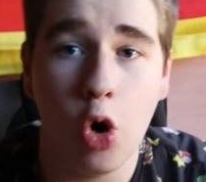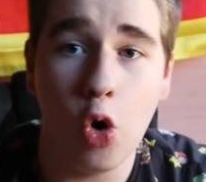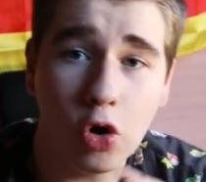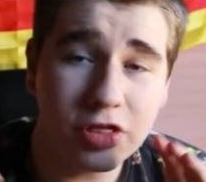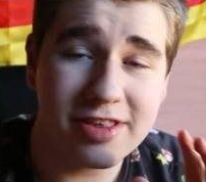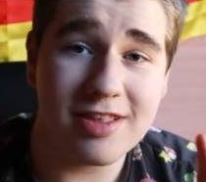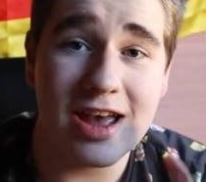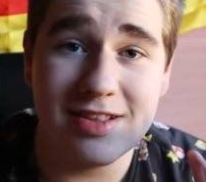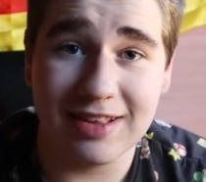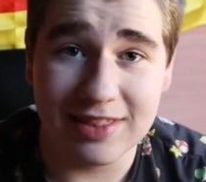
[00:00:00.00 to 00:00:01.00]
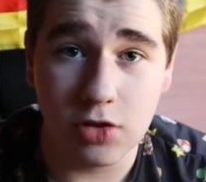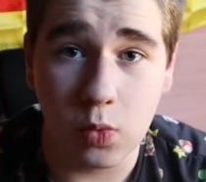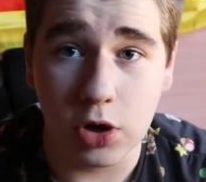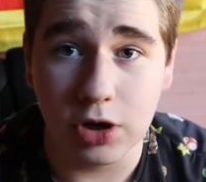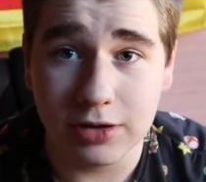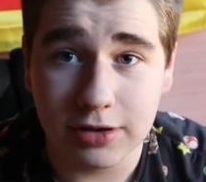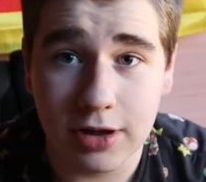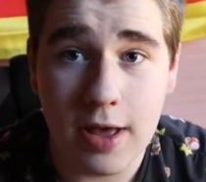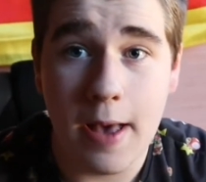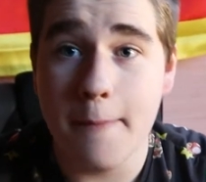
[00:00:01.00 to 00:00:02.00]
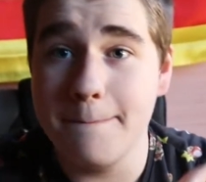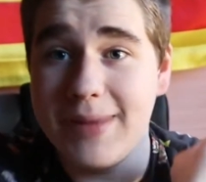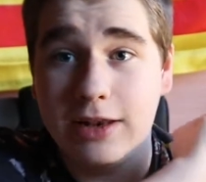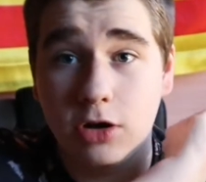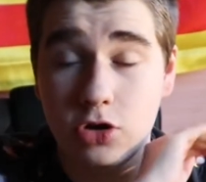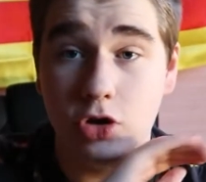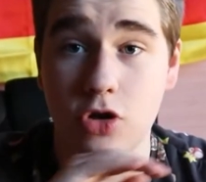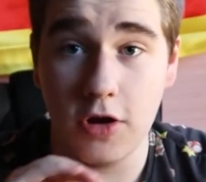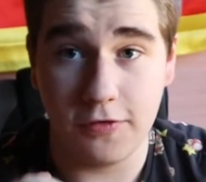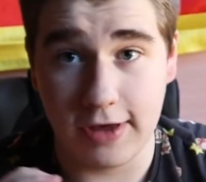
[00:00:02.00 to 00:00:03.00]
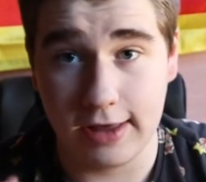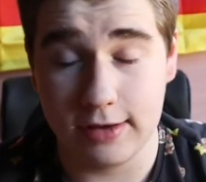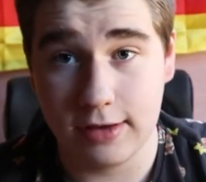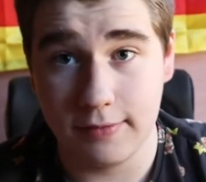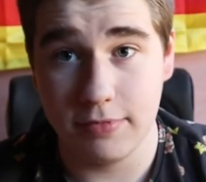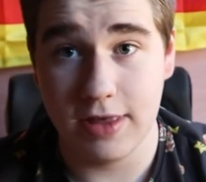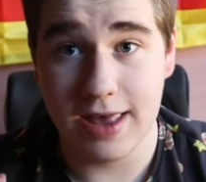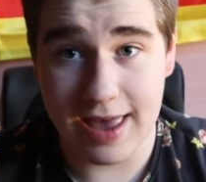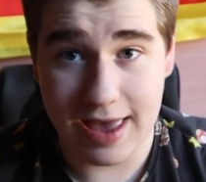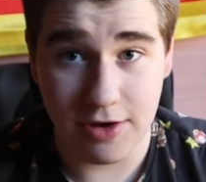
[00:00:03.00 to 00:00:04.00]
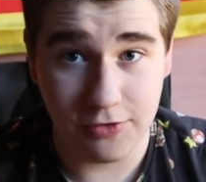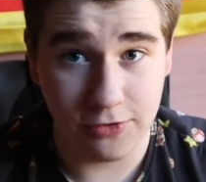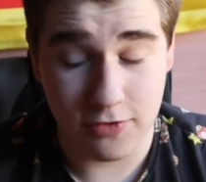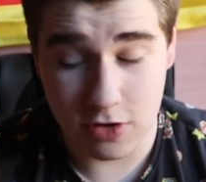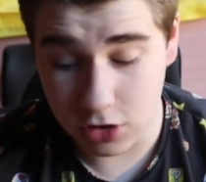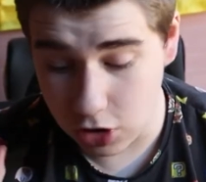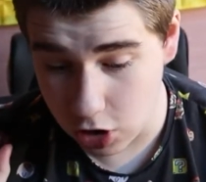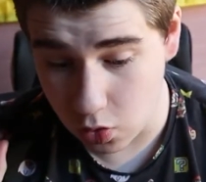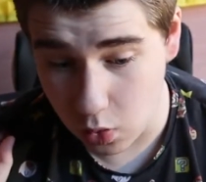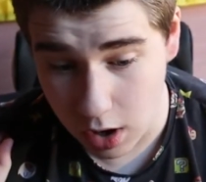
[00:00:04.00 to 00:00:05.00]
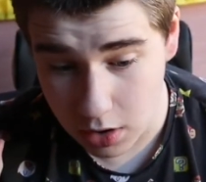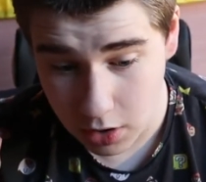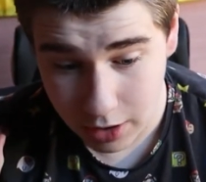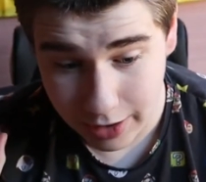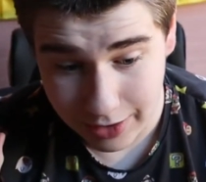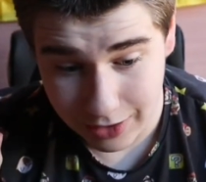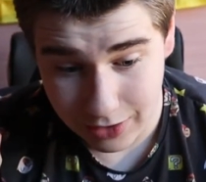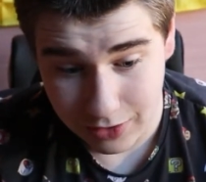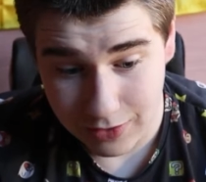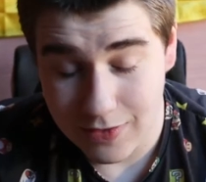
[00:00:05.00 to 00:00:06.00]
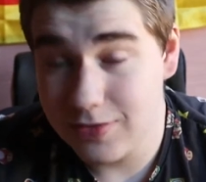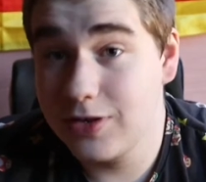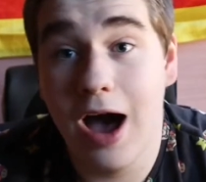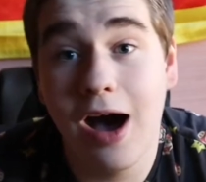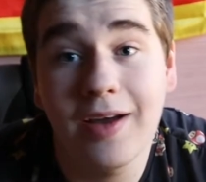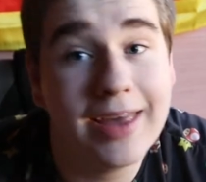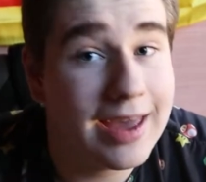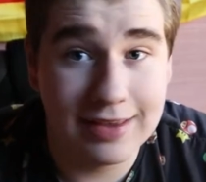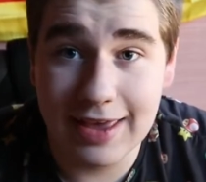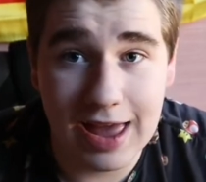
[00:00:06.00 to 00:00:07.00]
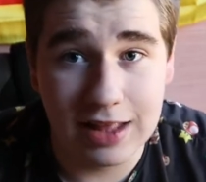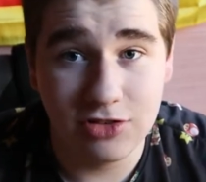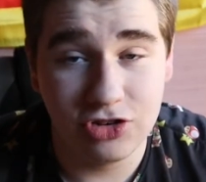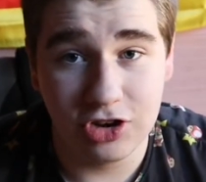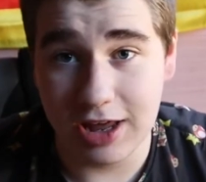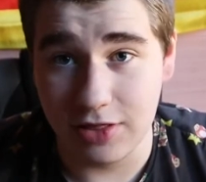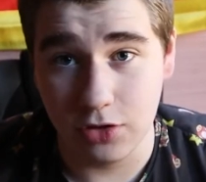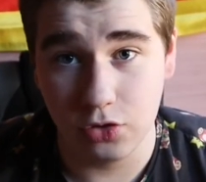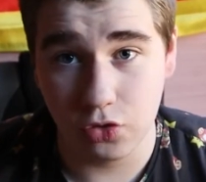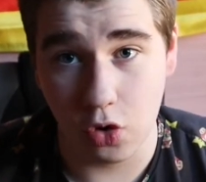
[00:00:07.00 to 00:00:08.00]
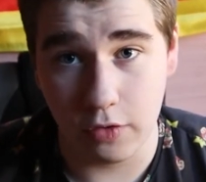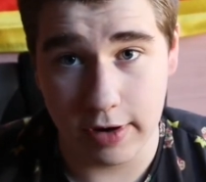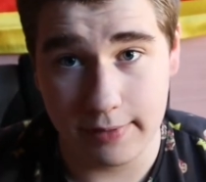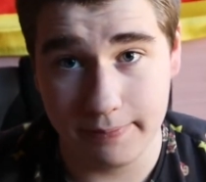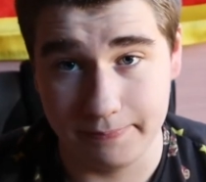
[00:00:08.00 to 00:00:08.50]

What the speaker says: All the sights in the world mean nothing if you can't get engaged in the story,